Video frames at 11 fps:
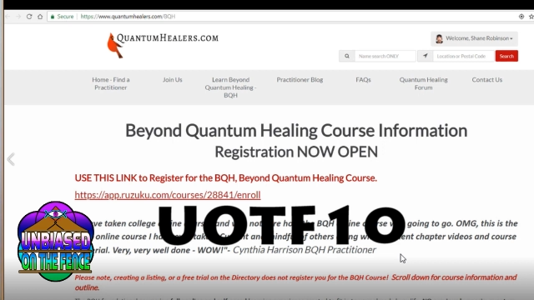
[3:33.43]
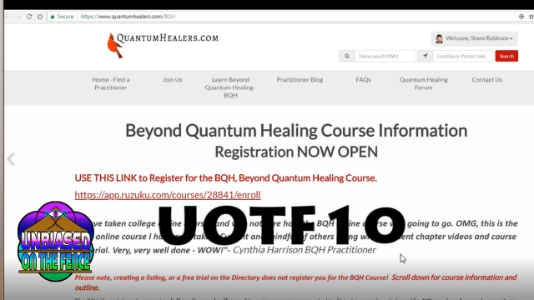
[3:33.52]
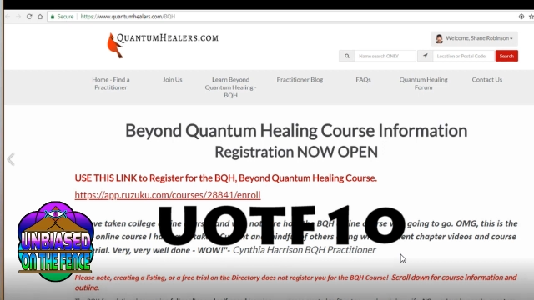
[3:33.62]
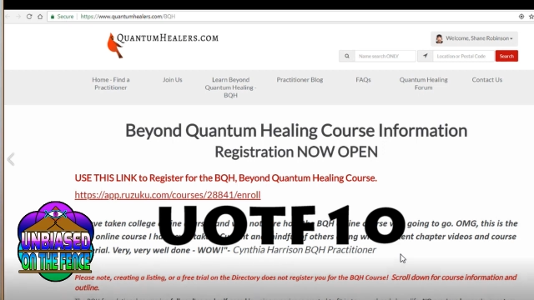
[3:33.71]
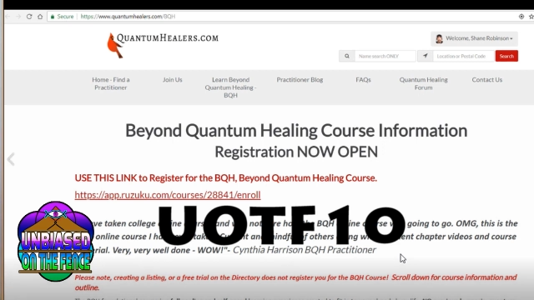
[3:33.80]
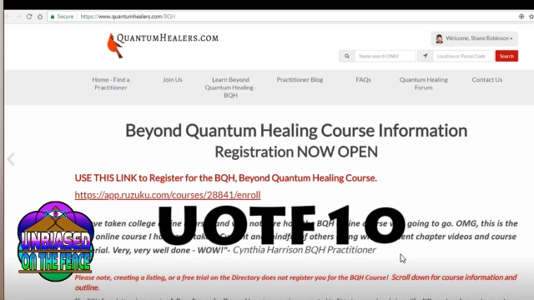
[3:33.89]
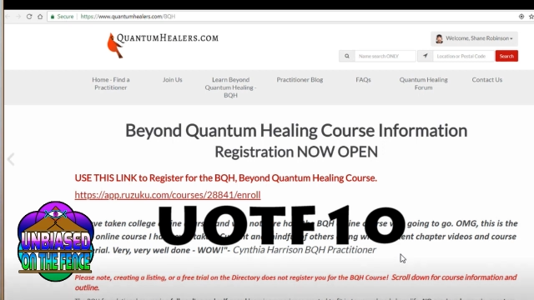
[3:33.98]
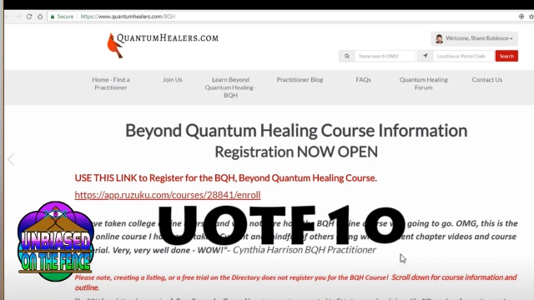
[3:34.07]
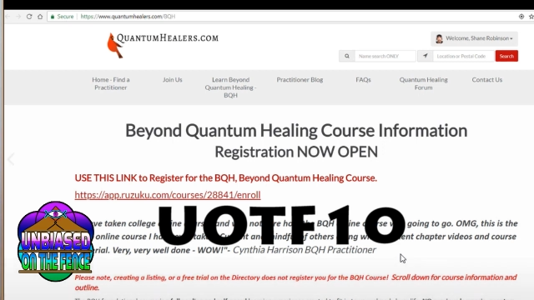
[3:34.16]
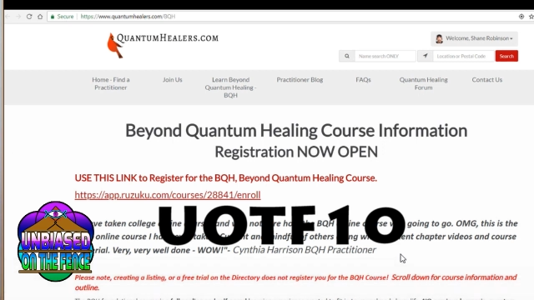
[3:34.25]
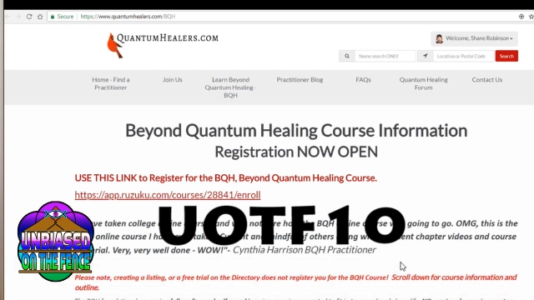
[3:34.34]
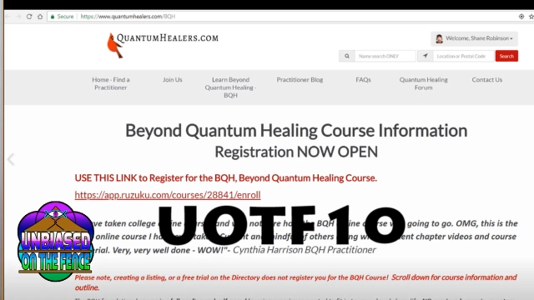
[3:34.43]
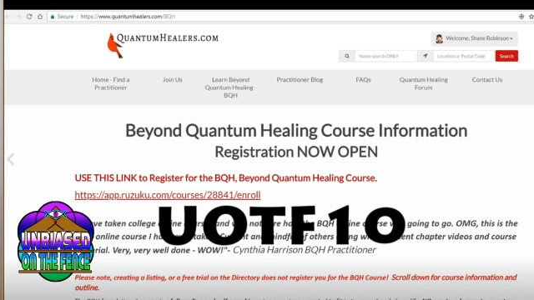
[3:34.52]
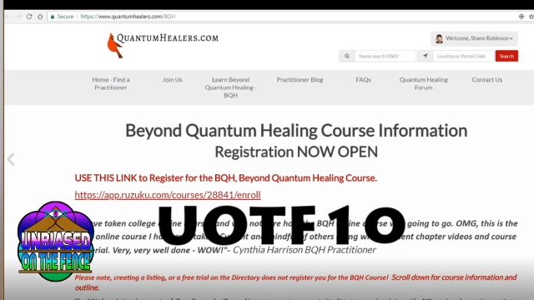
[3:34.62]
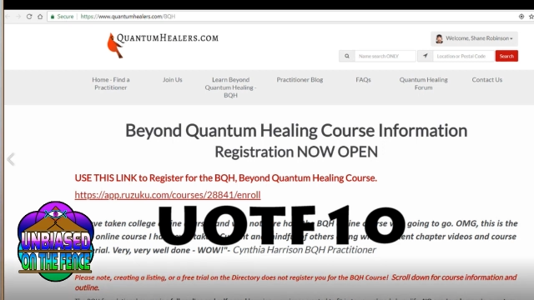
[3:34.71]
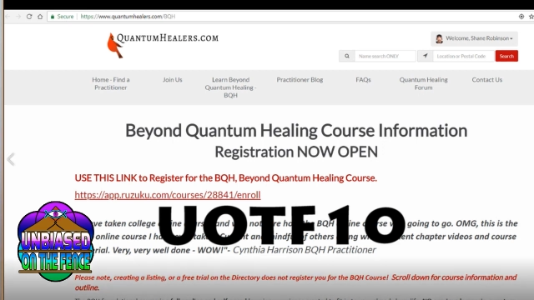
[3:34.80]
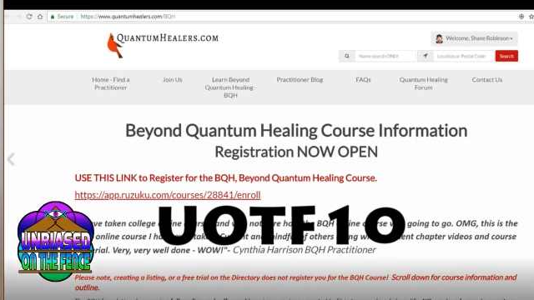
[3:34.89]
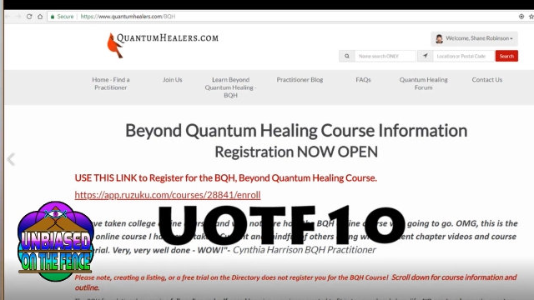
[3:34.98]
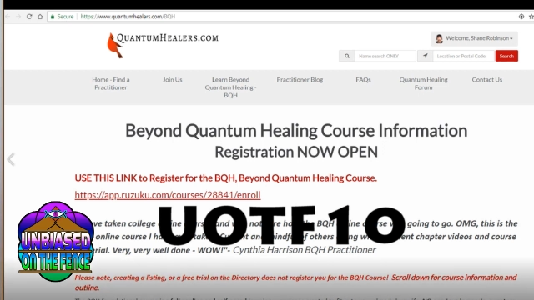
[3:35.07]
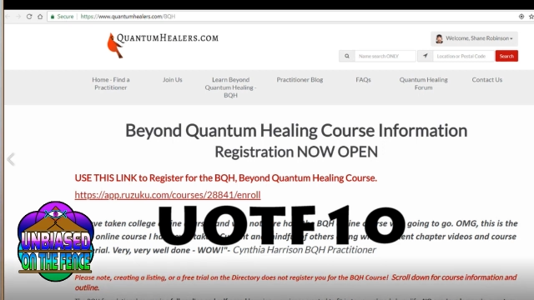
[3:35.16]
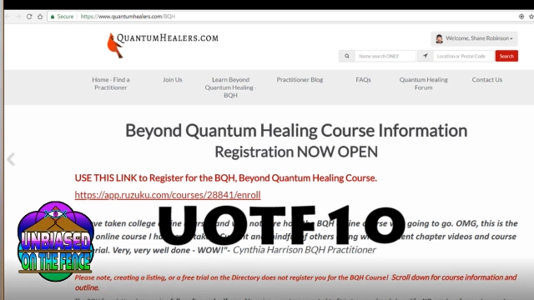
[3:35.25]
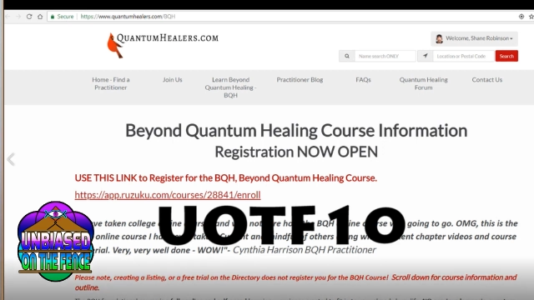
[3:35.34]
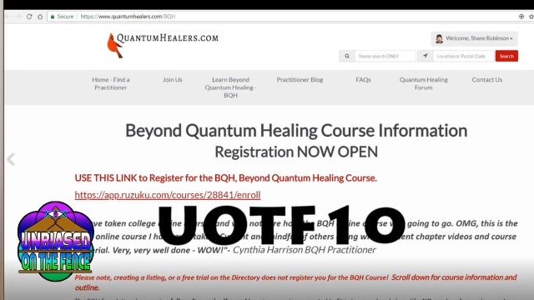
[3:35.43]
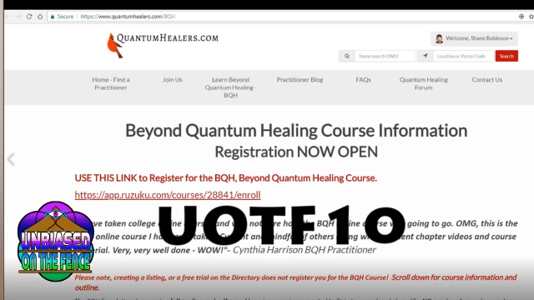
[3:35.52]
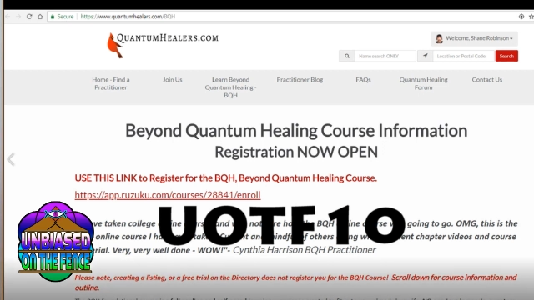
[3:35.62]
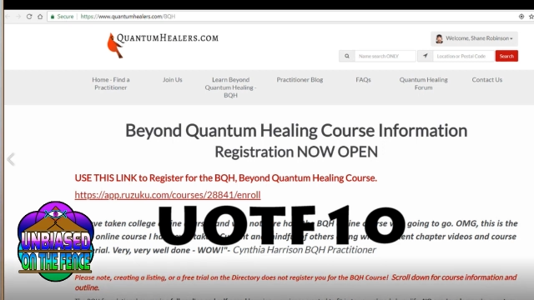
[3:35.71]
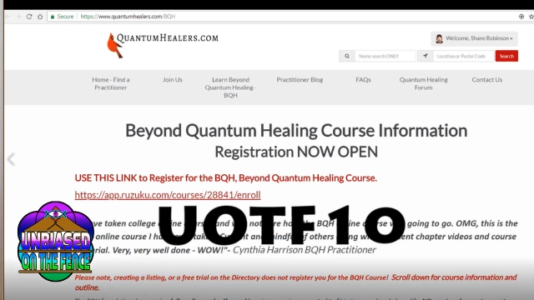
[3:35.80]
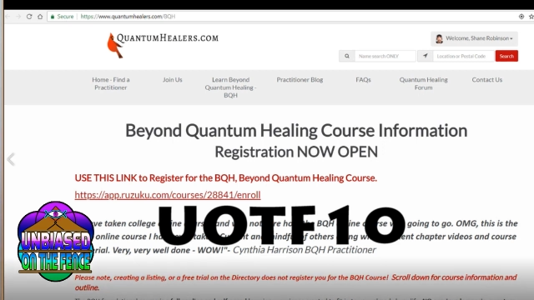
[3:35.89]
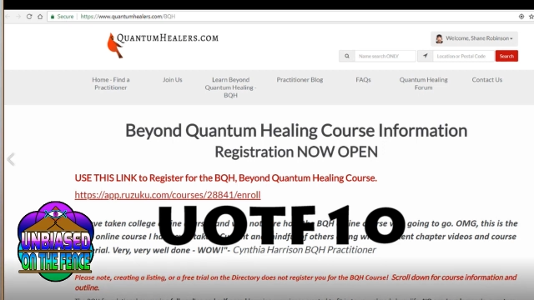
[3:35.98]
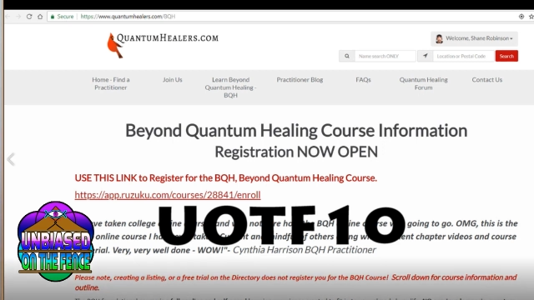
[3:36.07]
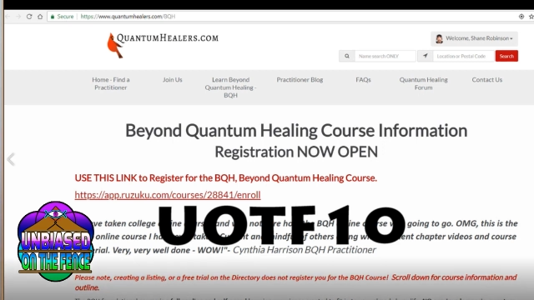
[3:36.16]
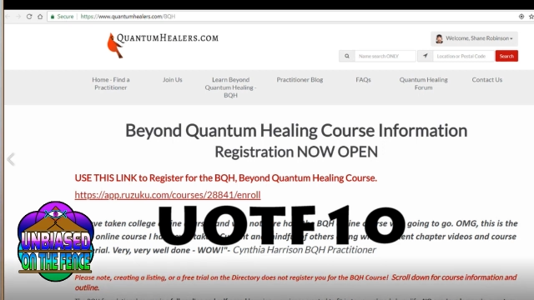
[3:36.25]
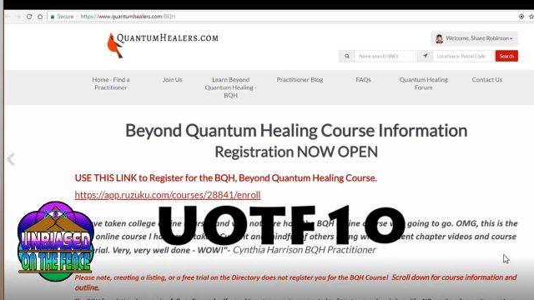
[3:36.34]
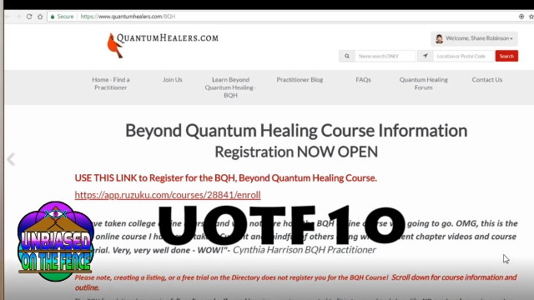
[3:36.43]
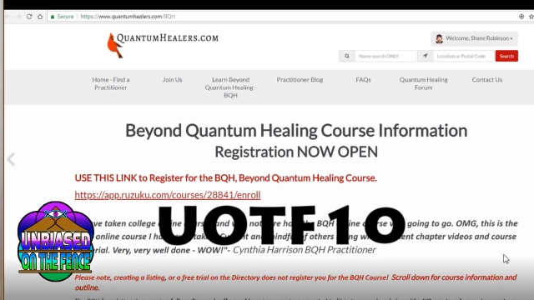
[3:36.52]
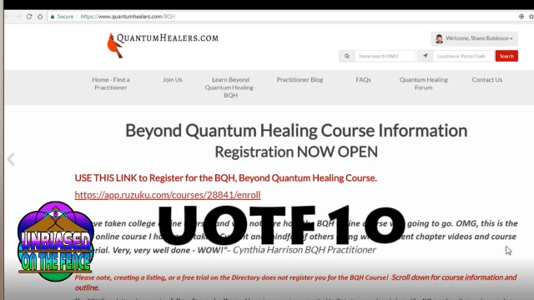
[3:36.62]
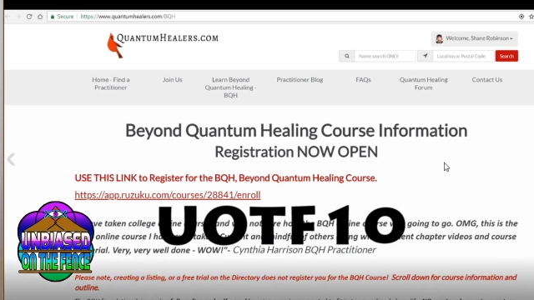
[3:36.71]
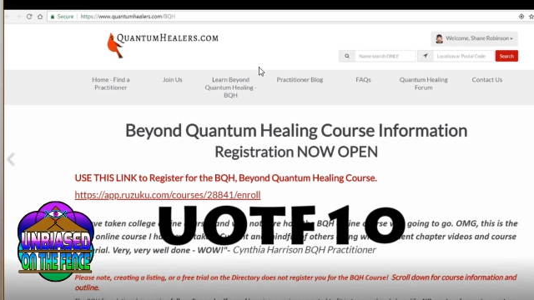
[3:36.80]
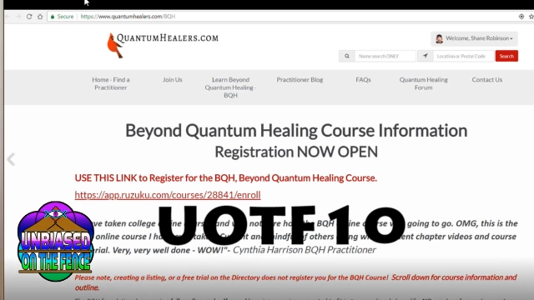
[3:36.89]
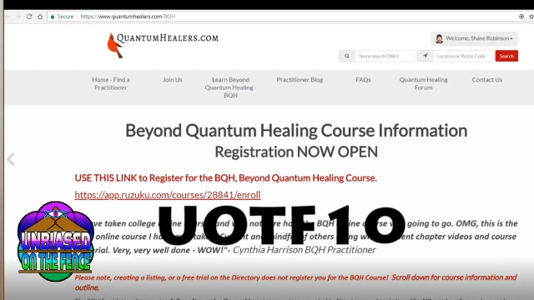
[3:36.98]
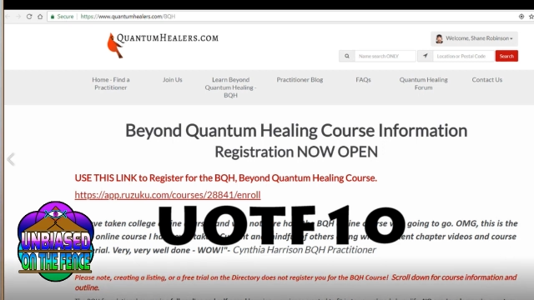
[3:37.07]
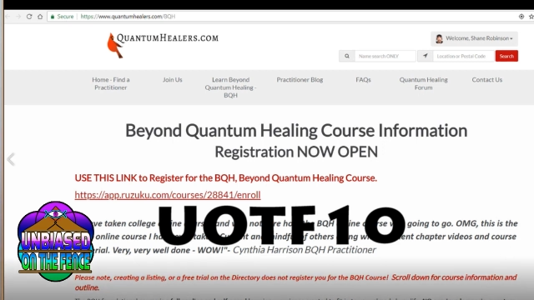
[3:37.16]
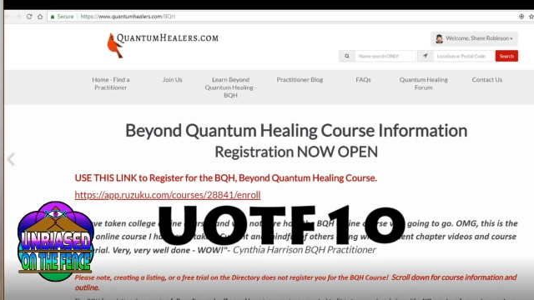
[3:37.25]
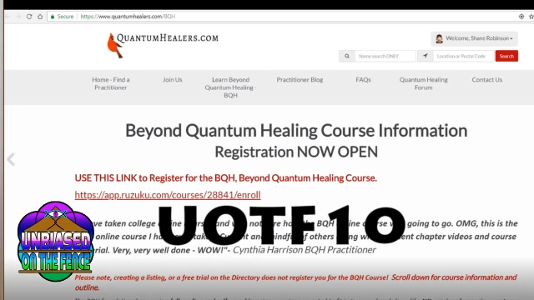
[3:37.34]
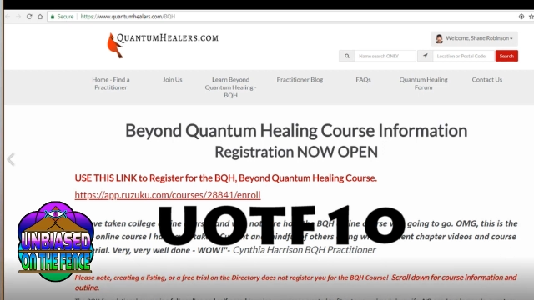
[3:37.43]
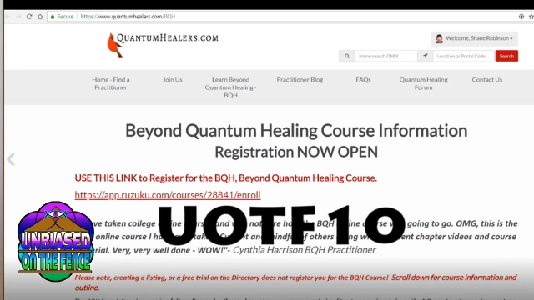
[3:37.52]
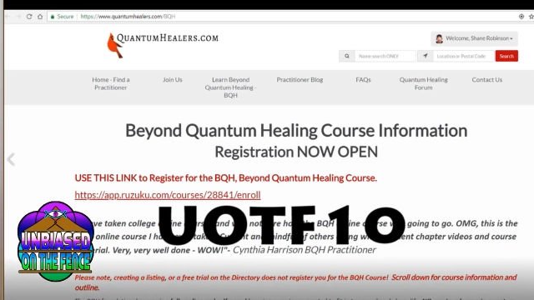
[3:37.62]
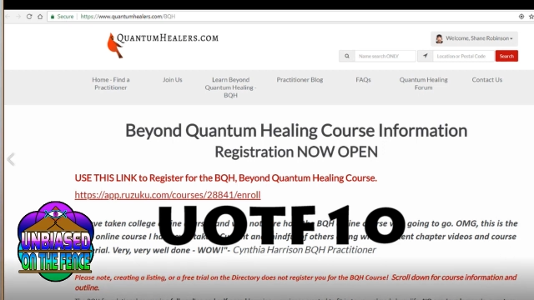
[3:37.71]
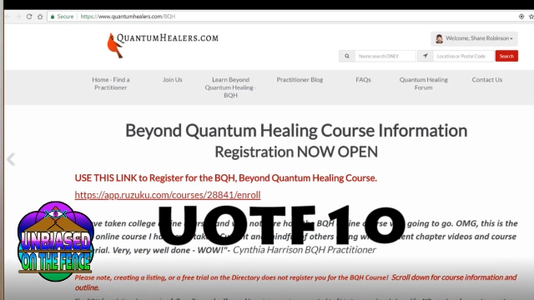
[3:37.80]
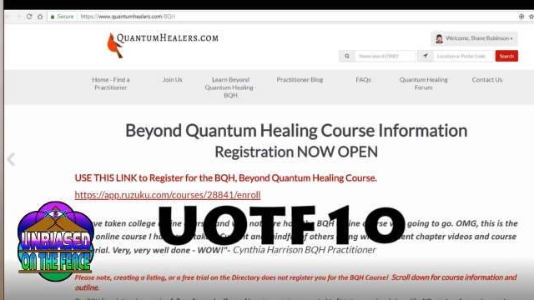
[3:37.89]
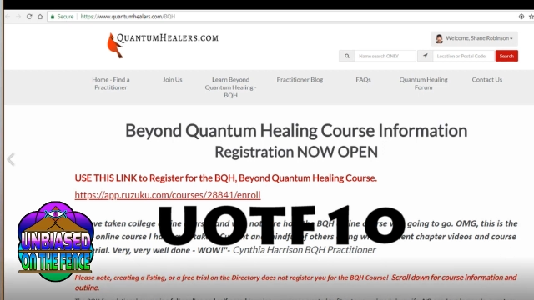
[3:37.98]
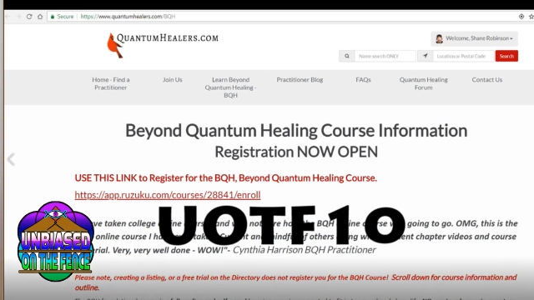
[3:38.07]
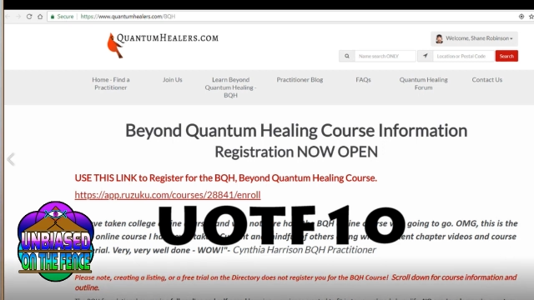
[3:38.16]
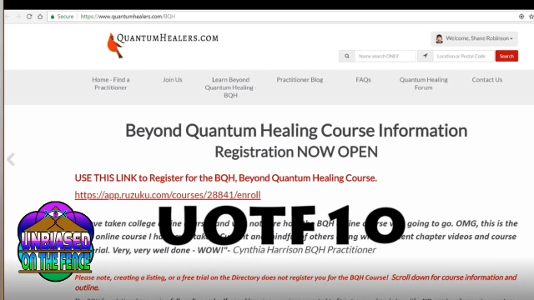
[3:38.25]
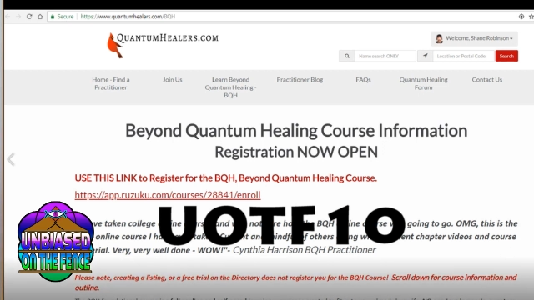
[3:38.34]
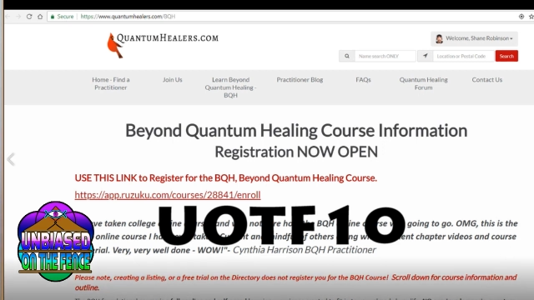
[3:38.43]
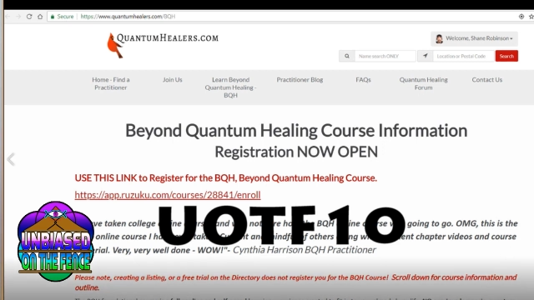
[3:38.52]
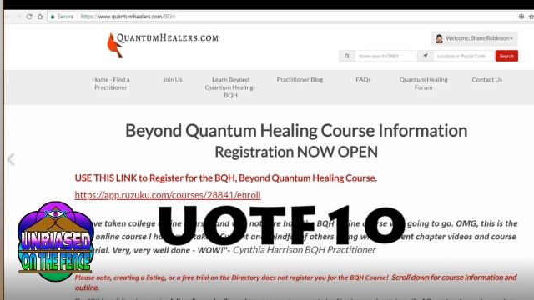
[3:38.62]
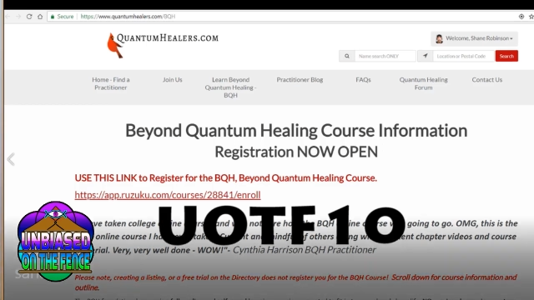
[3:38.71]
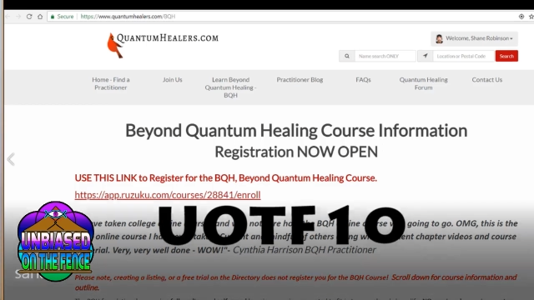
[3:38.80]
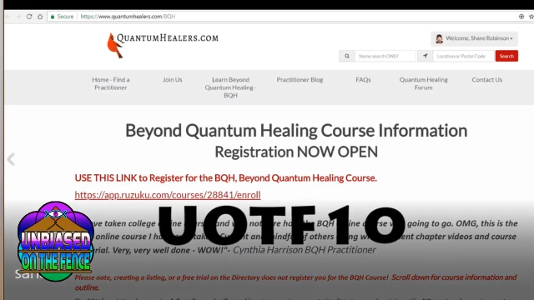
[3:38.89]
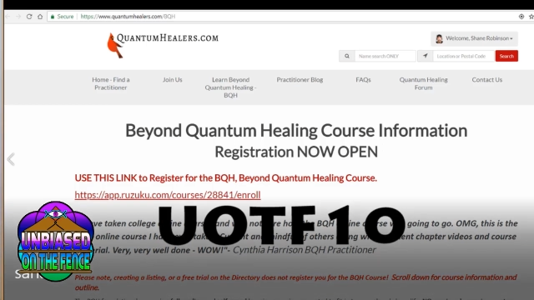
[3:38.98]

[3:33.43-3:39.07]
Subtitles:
(no speaker visible)